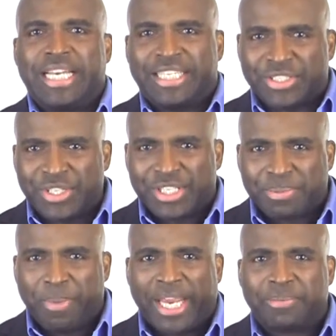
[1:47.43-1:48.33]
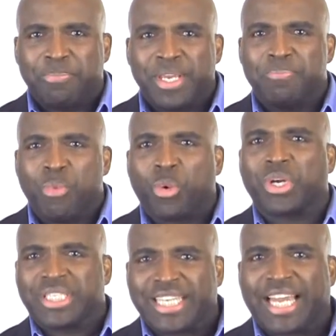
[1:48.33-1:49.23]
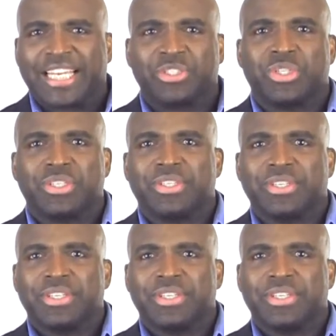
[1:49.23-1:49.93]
does this make me more intelligent?